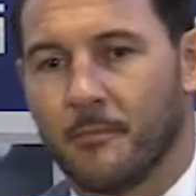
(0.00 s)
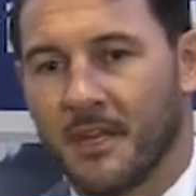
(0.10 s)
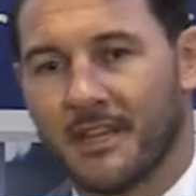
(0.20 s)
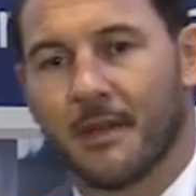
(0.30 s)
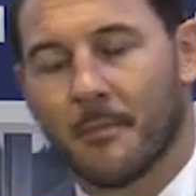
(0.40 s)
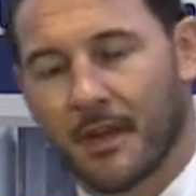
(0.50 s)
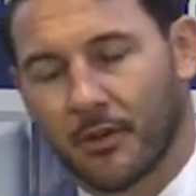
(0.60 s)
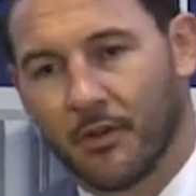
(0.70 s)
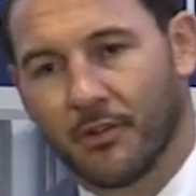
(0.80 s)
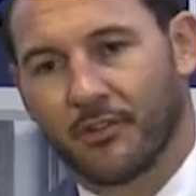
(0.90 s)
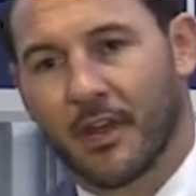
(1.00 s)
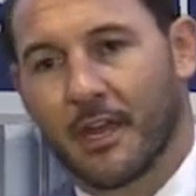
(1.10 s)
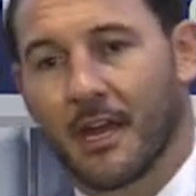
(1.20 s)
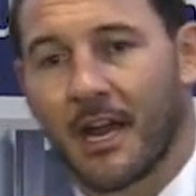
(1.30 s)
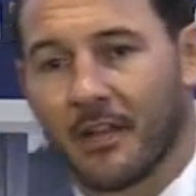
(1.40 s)
being that Medeco is
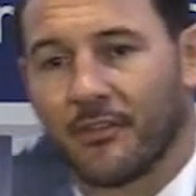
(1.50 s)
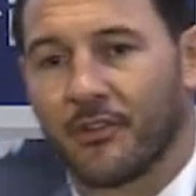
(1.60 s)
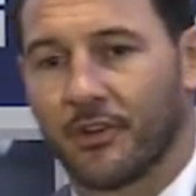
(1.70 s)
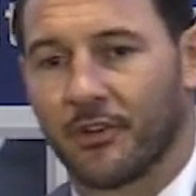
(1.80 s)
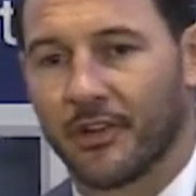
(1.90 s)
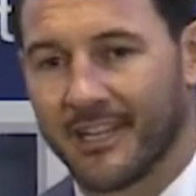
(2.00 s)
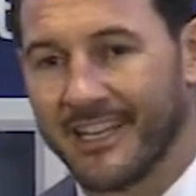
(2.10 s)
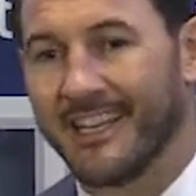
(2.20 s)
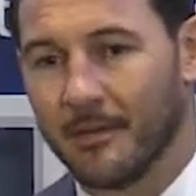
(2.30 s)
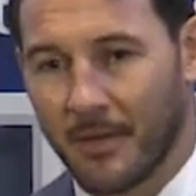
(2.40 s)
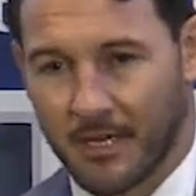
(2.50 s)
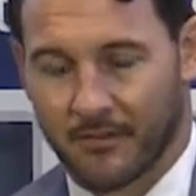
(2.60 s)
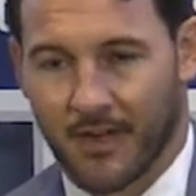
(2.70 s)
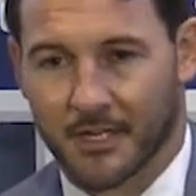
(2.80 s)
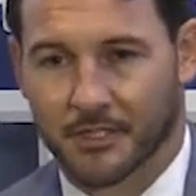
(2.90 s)
a high security keying
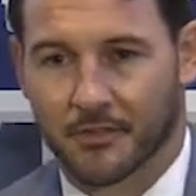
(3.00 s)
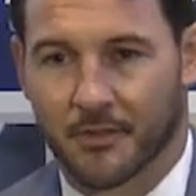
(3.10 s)
manufacturer,